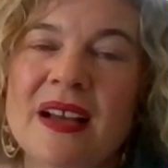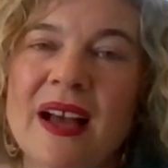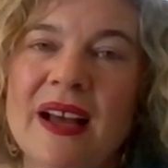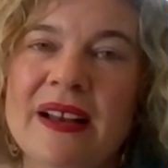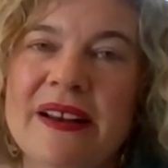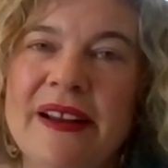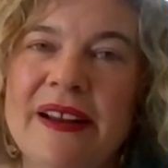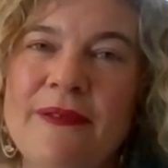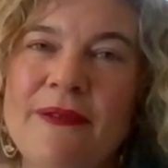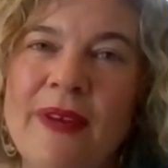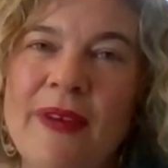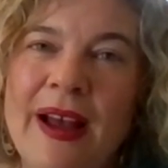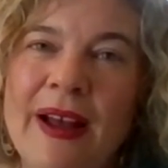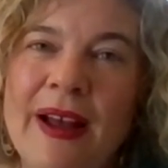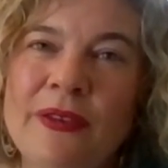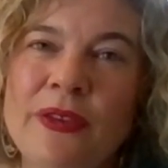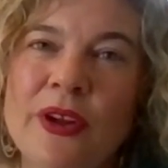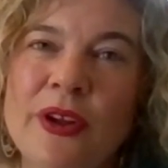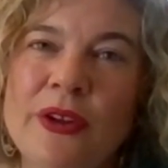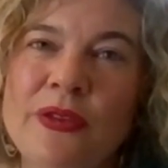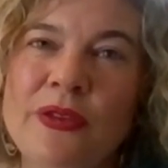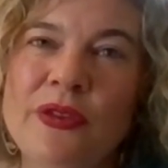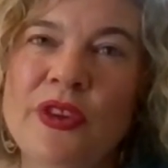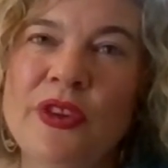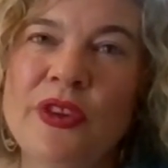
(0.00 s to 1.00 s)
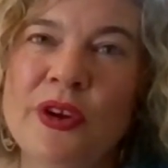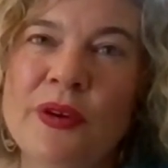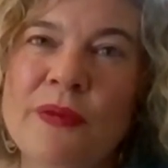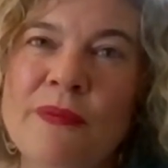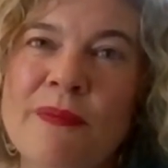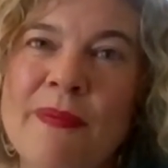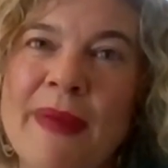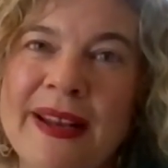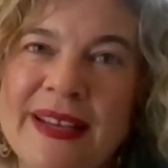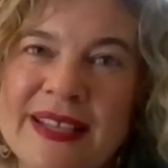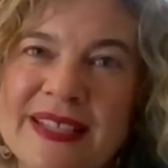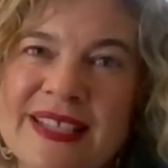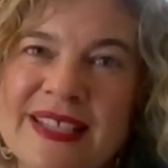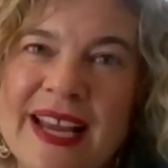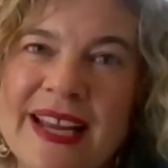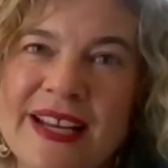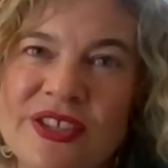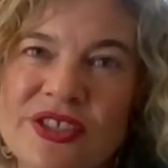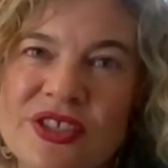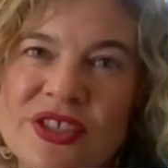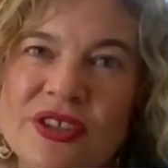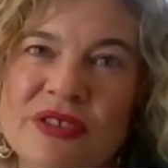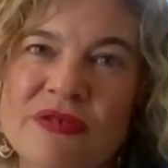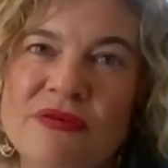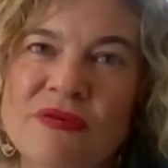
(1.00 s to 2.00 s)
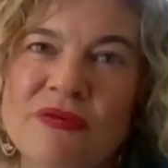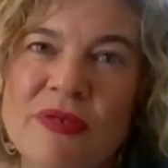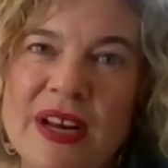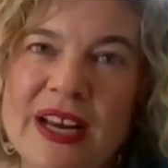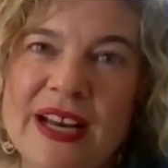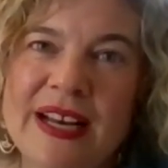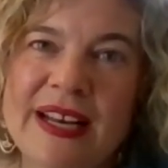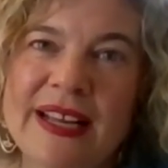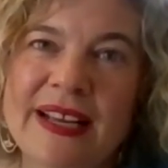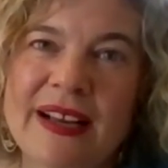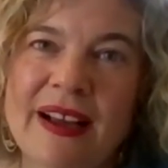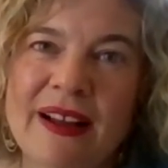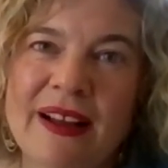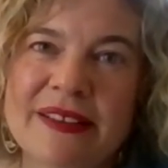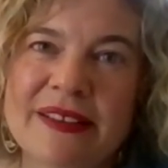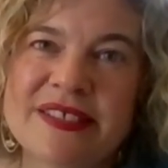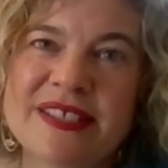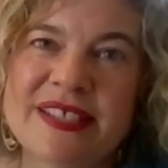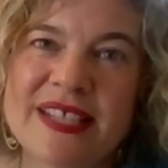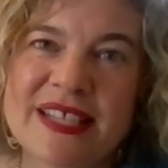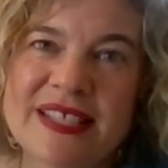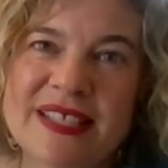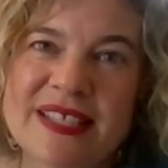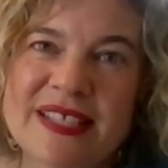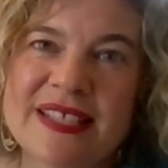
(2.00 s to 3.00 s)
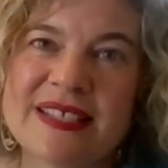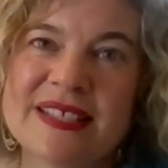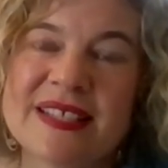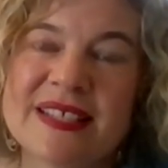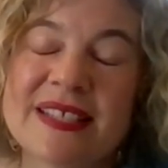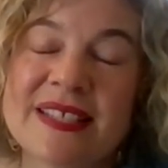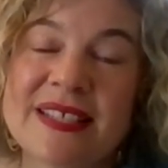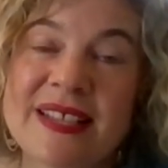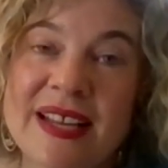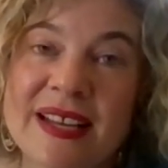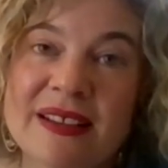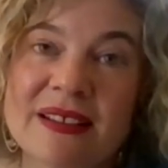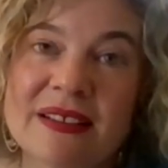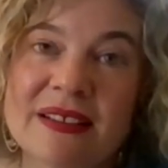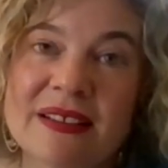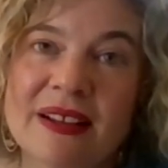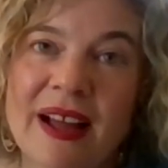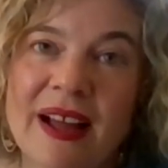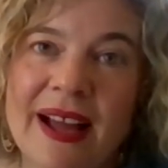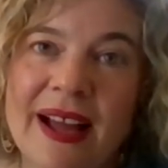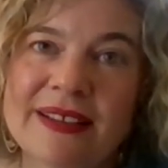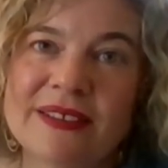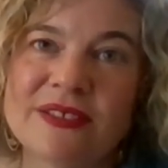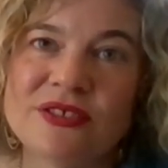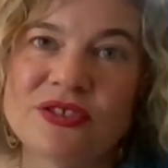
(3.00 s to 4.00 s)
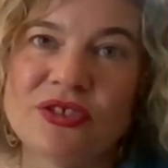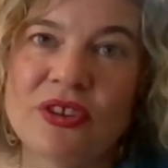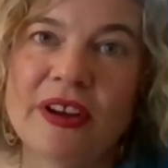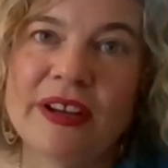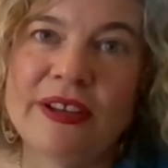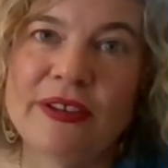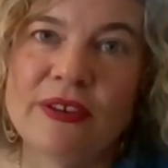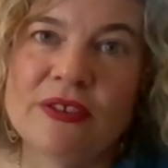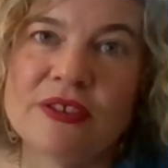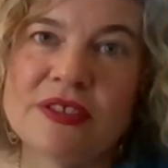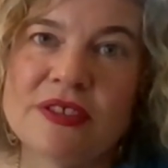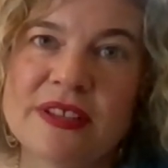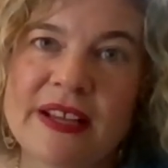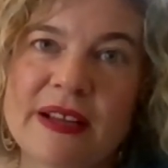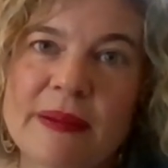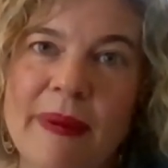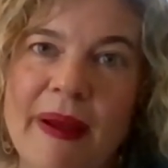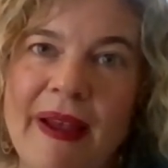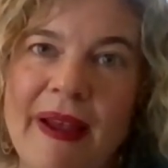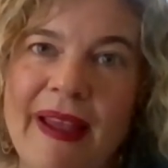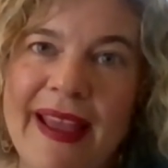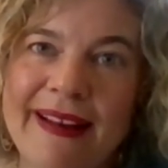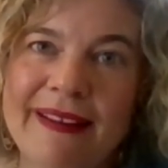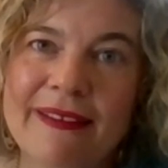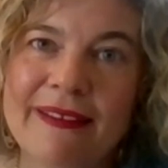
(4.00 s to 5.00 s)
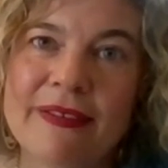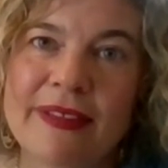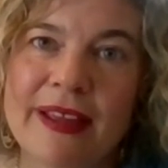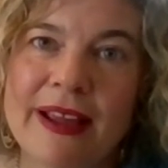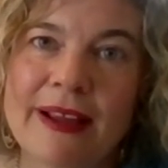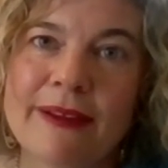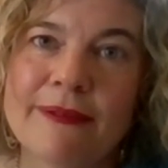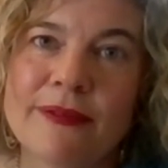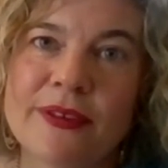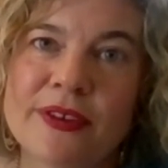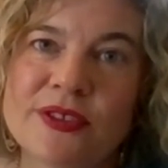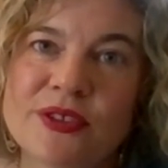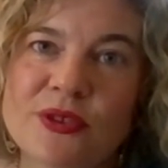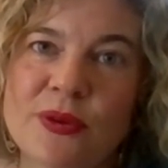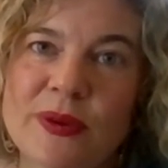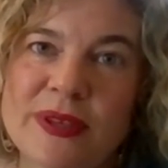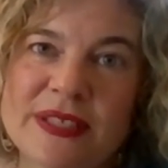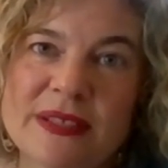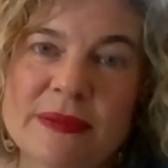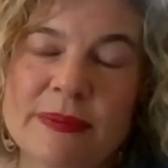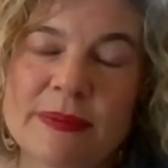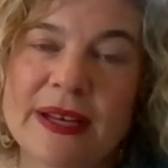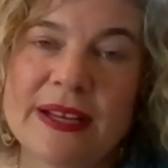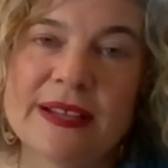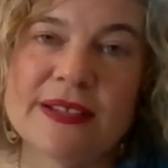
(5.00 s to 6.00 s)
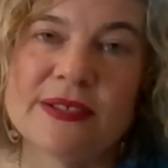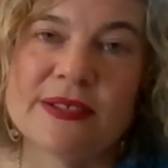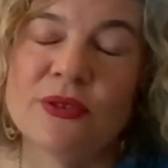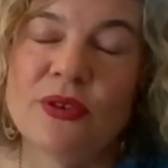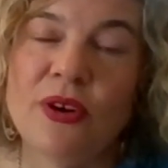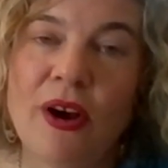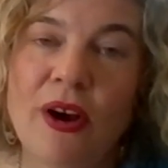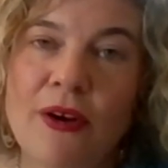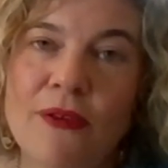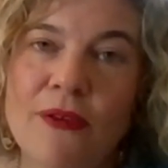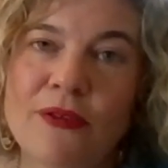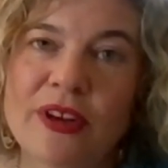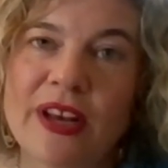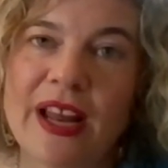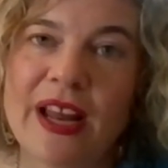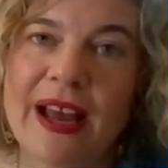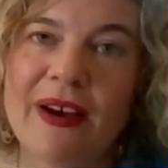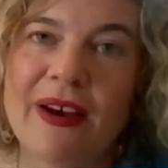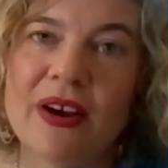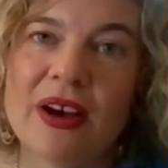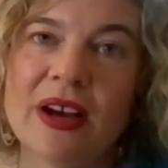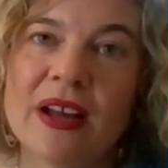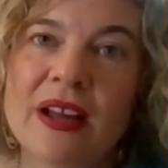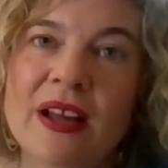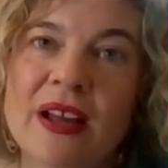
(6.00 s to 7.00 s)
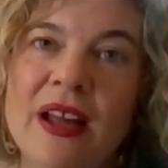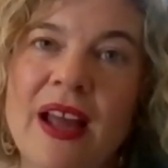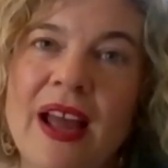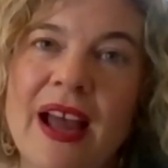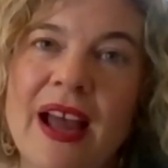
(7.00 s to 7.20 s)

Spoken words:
And I found that the meditation, really kind of sitting still and trying not to think about anything for 20 minutes or half an hour,